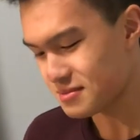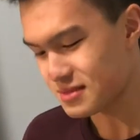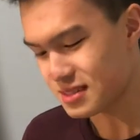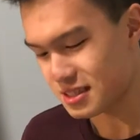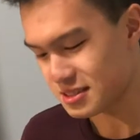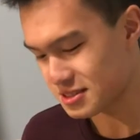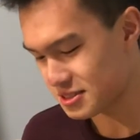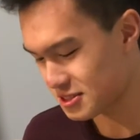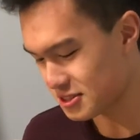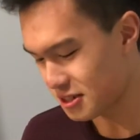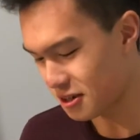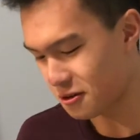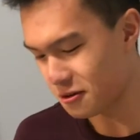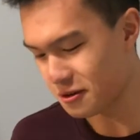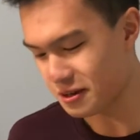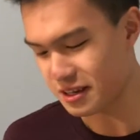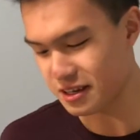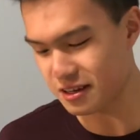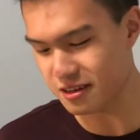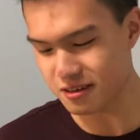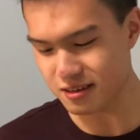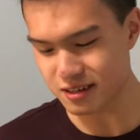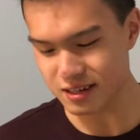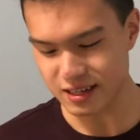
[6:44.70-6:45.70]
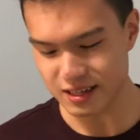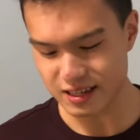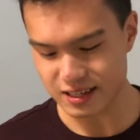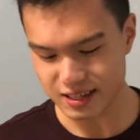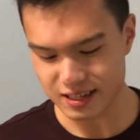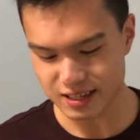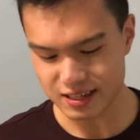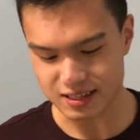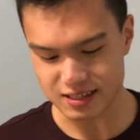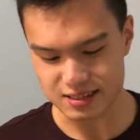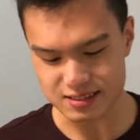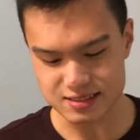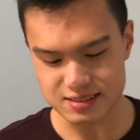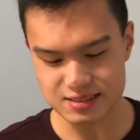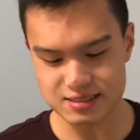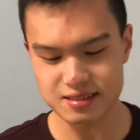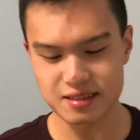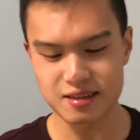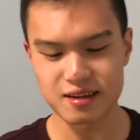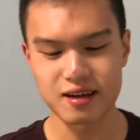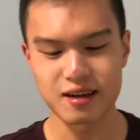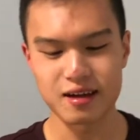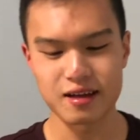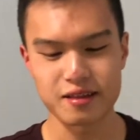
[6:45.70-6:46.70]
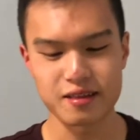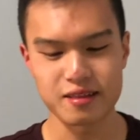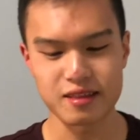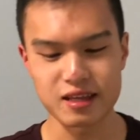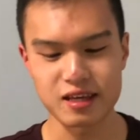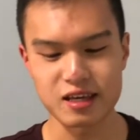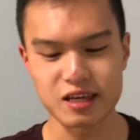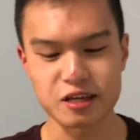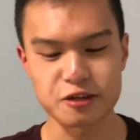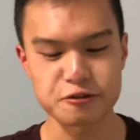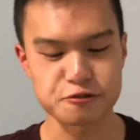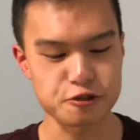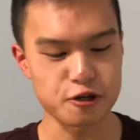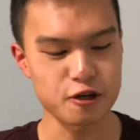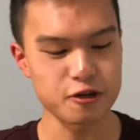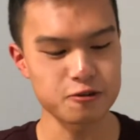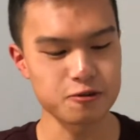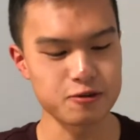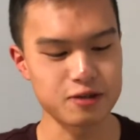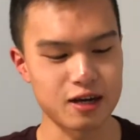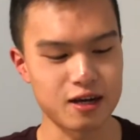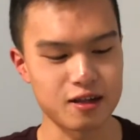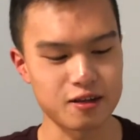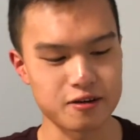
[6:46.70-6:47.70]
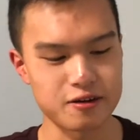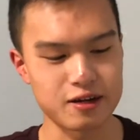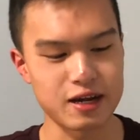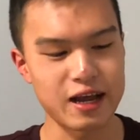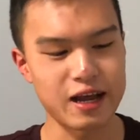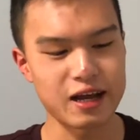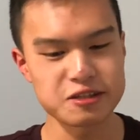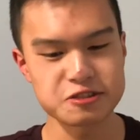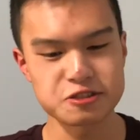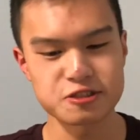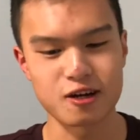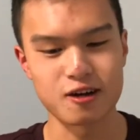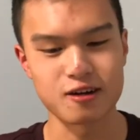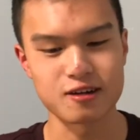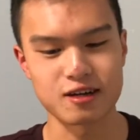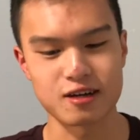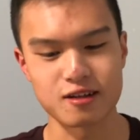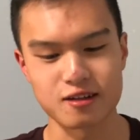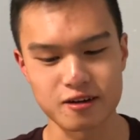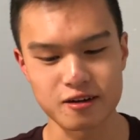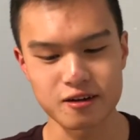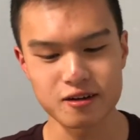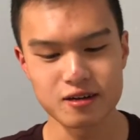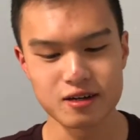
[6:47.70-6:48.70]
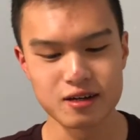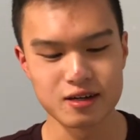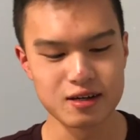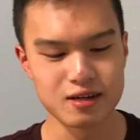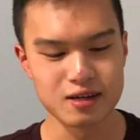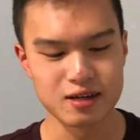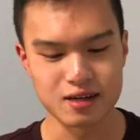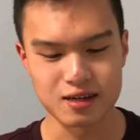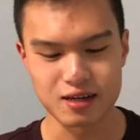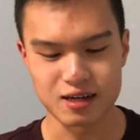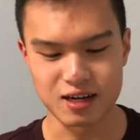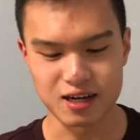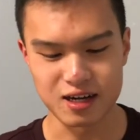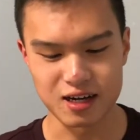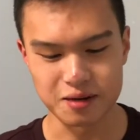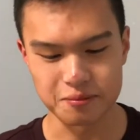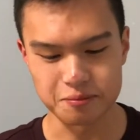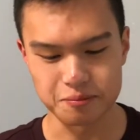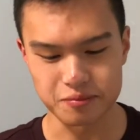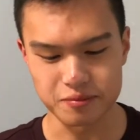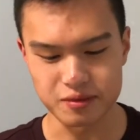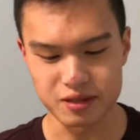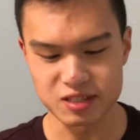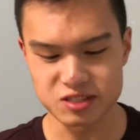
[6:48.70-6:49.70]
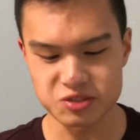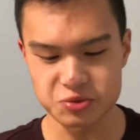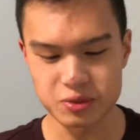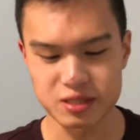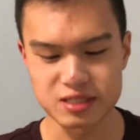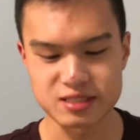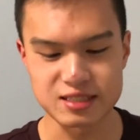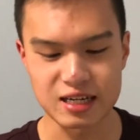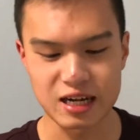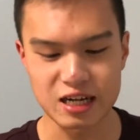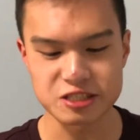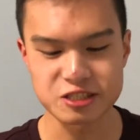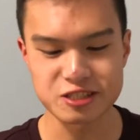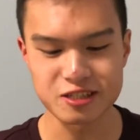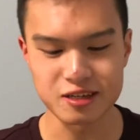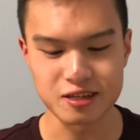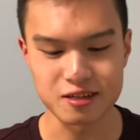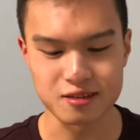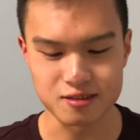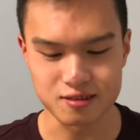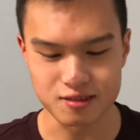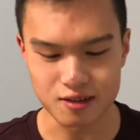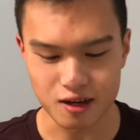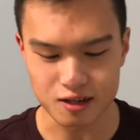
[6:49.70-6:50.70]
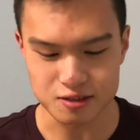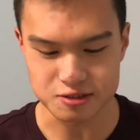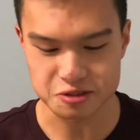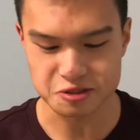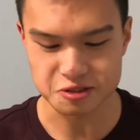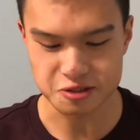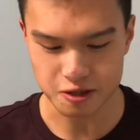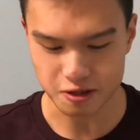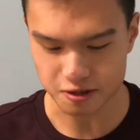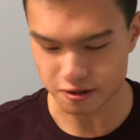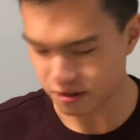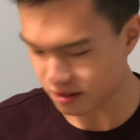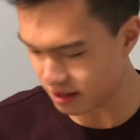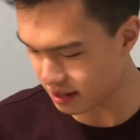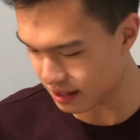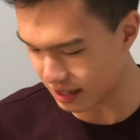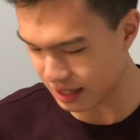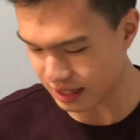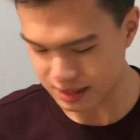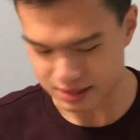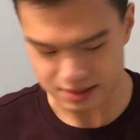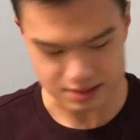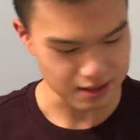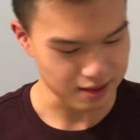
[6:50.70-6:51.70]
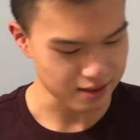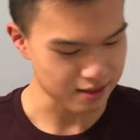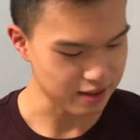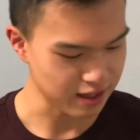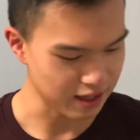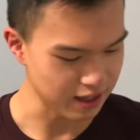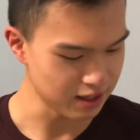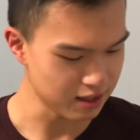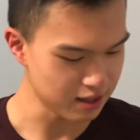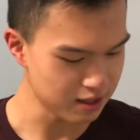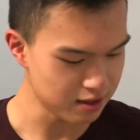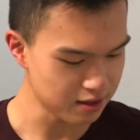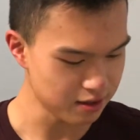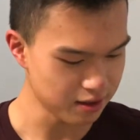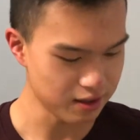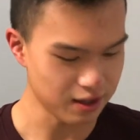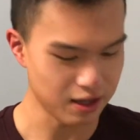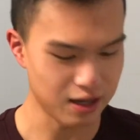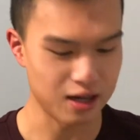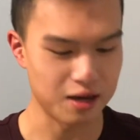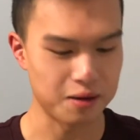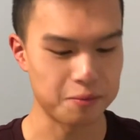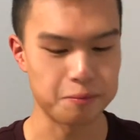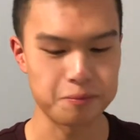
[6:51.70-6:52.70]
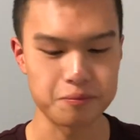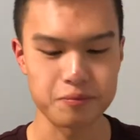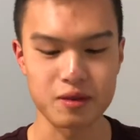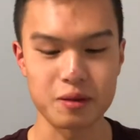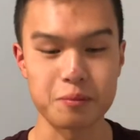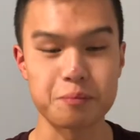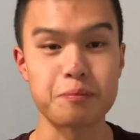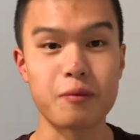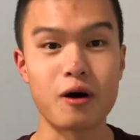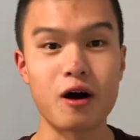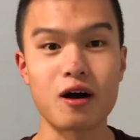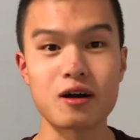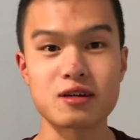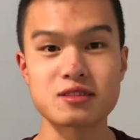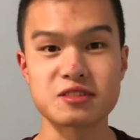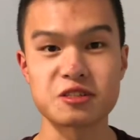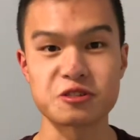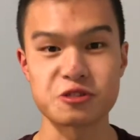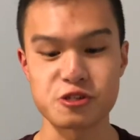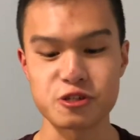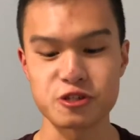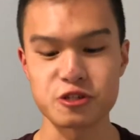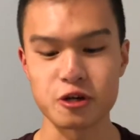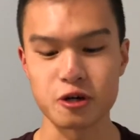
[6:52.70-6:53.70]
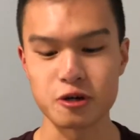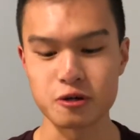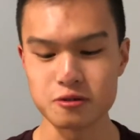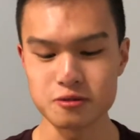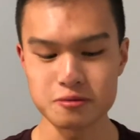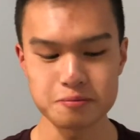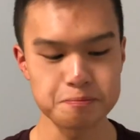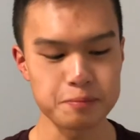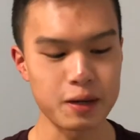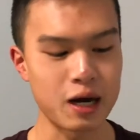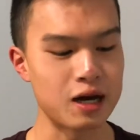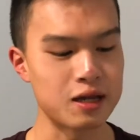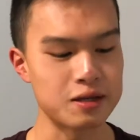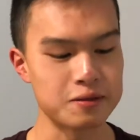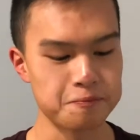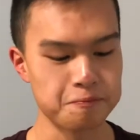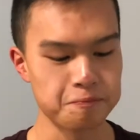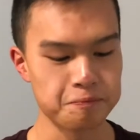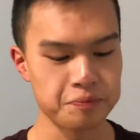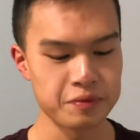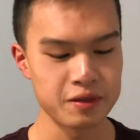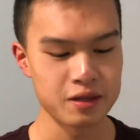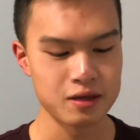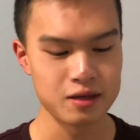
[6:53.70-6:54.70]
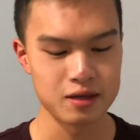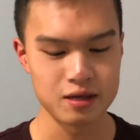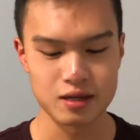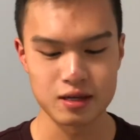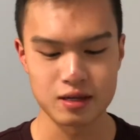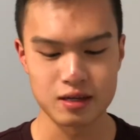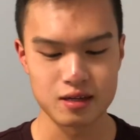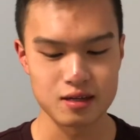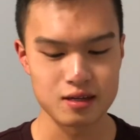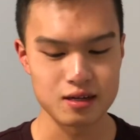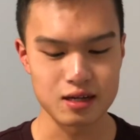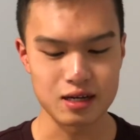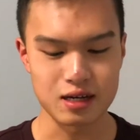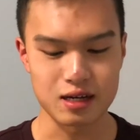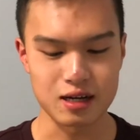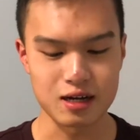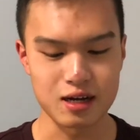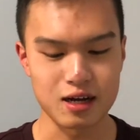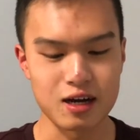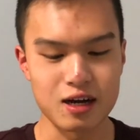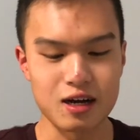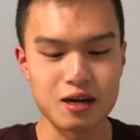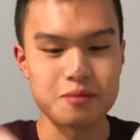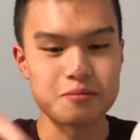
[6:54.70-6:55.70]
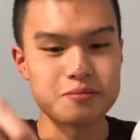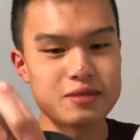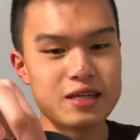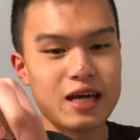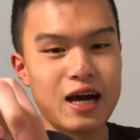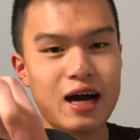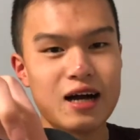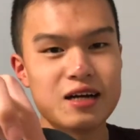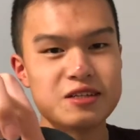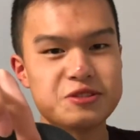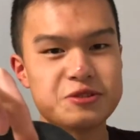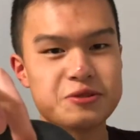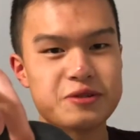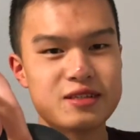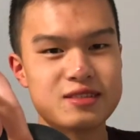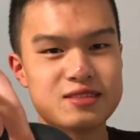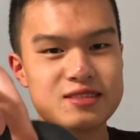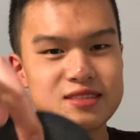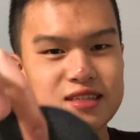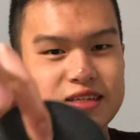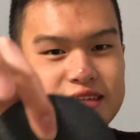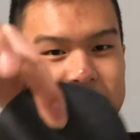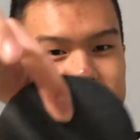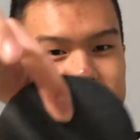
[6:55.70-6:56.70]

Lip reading: So here is the charcoal color and chalk color. This one is actually a lot darker than I think the box has shown, but yeah, as you can see,